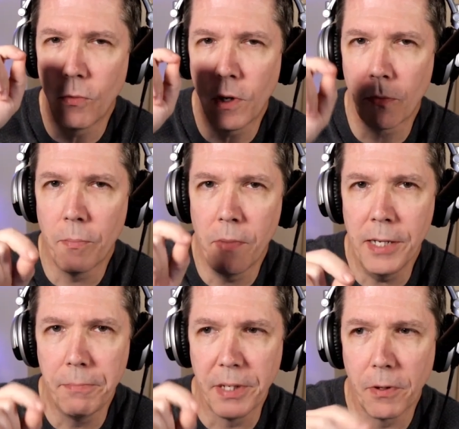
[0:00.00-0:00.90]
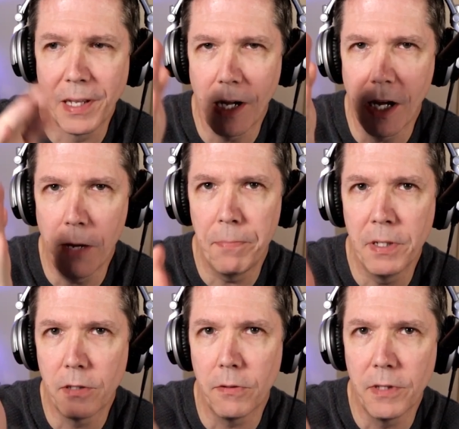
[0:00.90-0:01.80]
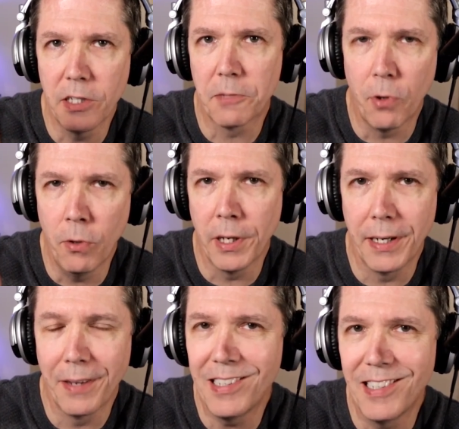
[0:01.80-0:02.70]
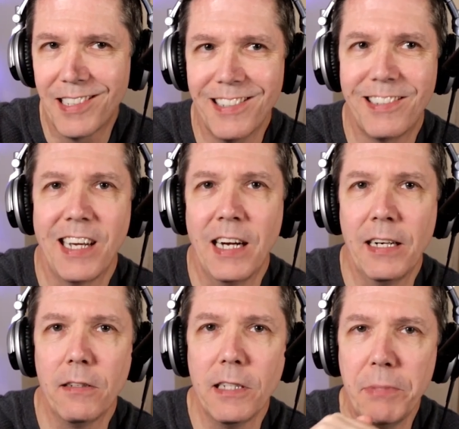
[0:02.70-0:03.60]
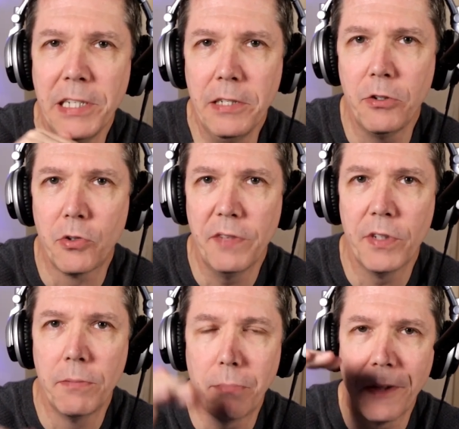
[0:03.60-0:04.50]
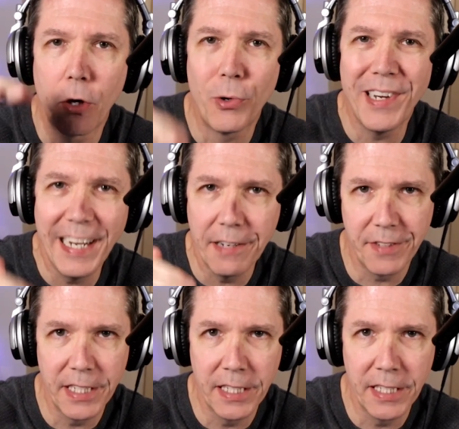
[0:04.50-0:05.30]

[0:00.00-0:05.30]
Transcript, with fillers: to remind people that up until this point, this is entirely being driven by the creative team.